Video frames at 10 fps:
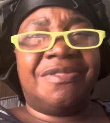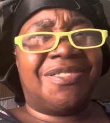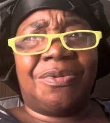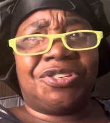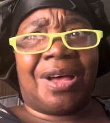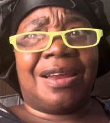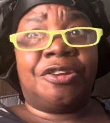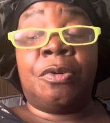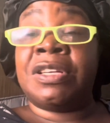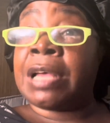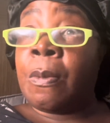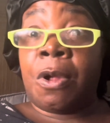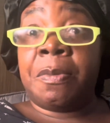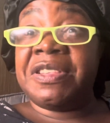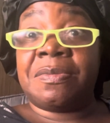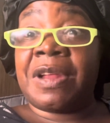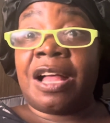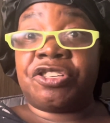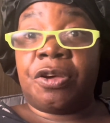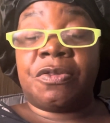Do what you got to do because I wanted me some
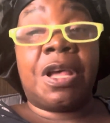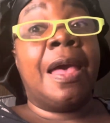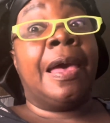nachos